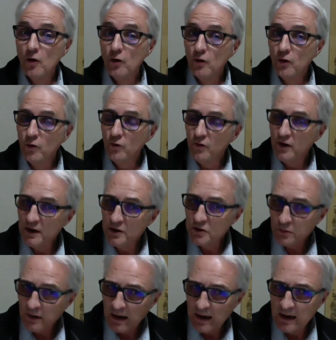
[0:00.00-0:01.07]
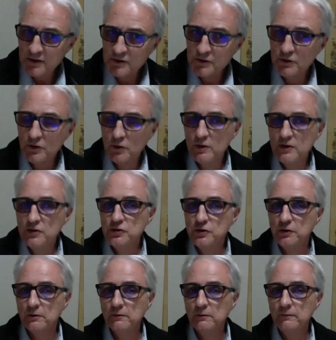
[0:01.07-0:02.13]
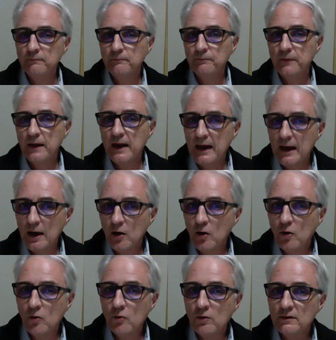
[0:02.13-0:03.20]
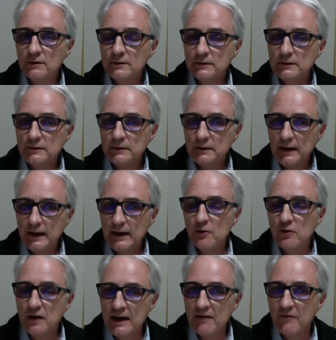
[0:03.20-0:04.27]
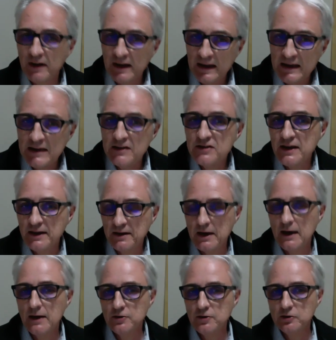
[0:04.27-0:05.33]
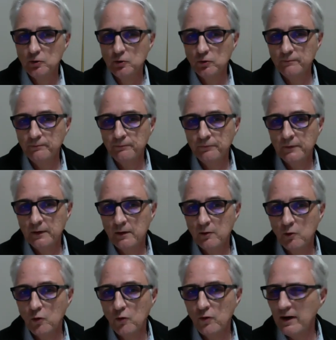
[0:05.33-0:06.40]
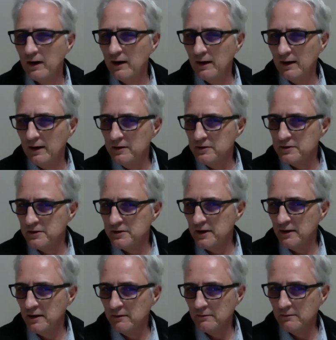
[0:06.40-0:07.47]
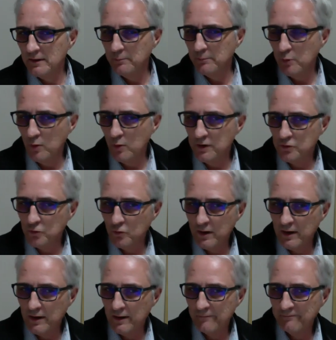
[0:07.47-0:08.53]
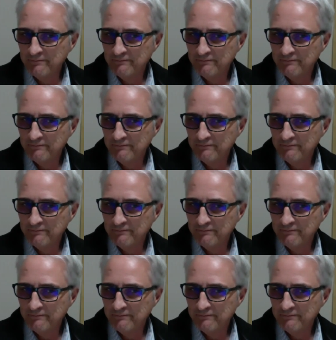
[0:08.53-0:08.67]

you need to ask the question, how governing is that case law? Or is there a point where